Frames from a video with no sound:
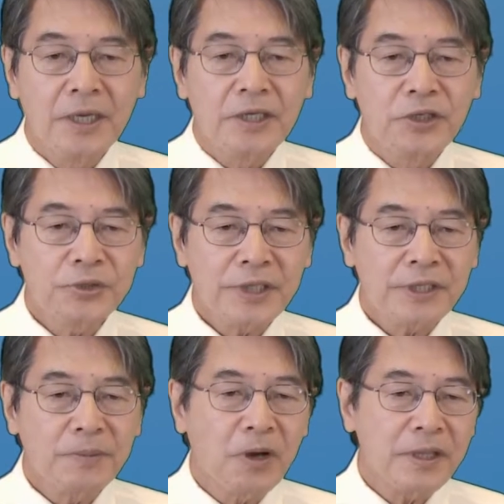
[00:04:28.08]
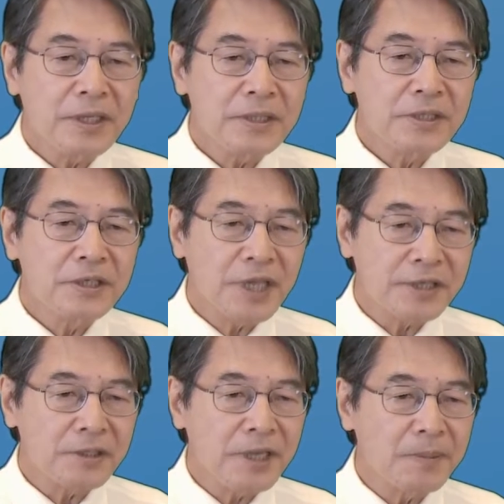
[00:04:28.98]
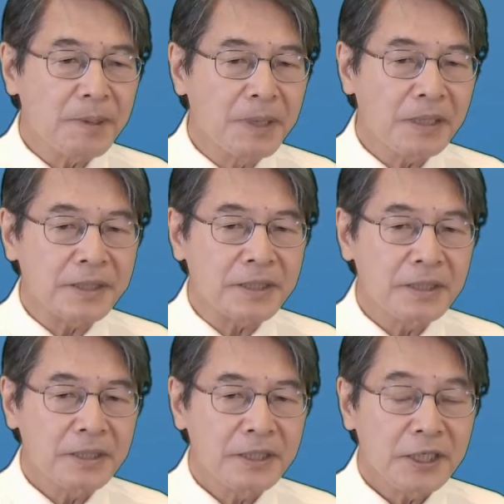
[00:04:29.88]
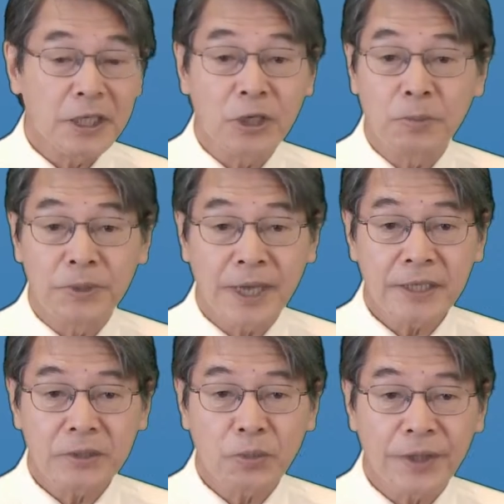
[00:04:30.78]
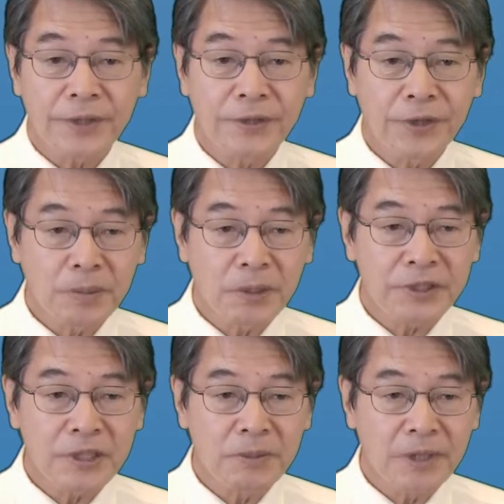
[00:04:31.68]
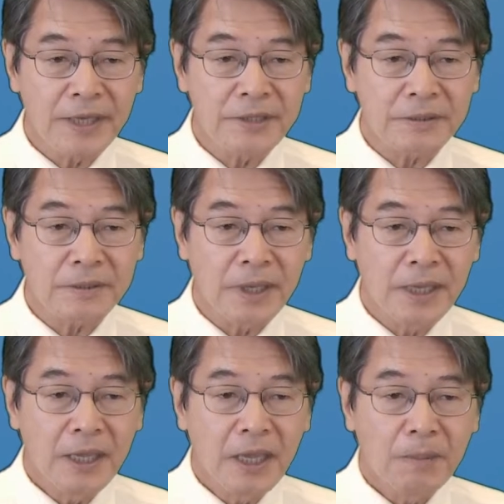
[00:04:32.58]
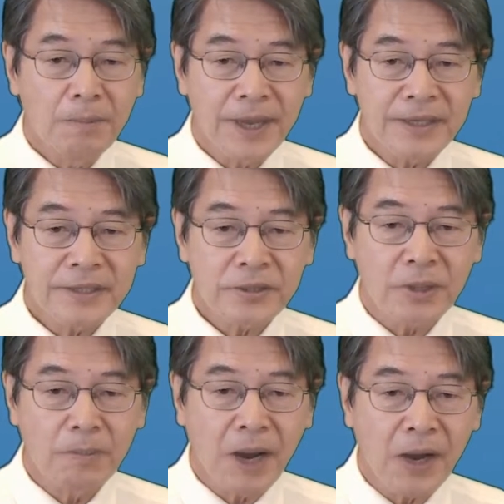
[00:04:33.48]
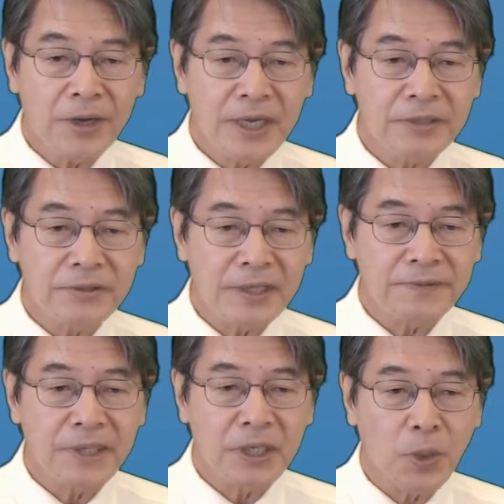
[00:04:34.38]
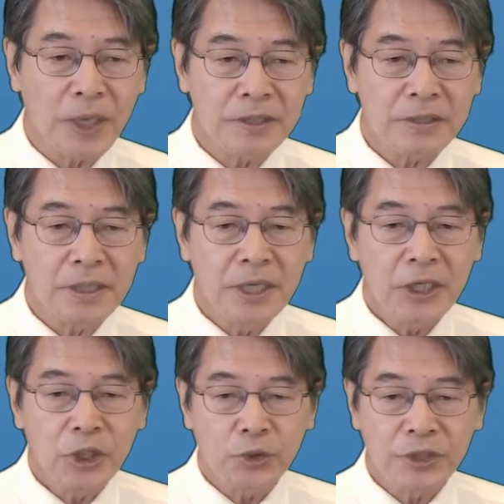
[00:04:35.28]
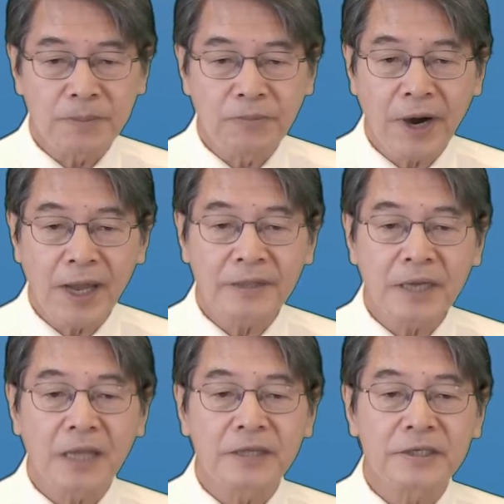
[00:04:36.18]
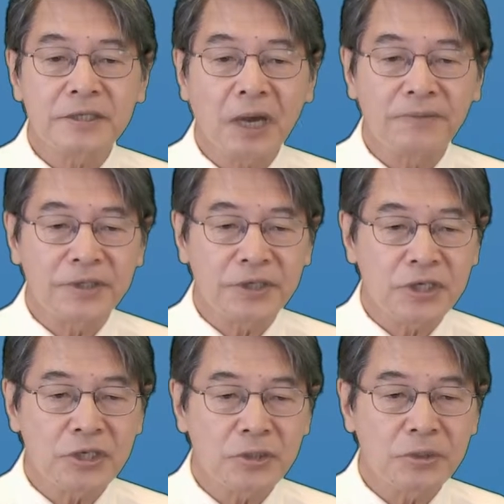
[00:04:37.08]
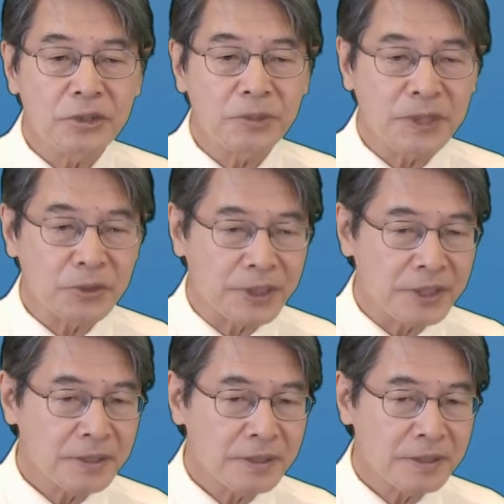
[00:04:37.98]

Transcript: Using the boiling detection capability in combination with thermal simulation based on a bioheat transfer equation using prior knowledge of the tissue to be treated,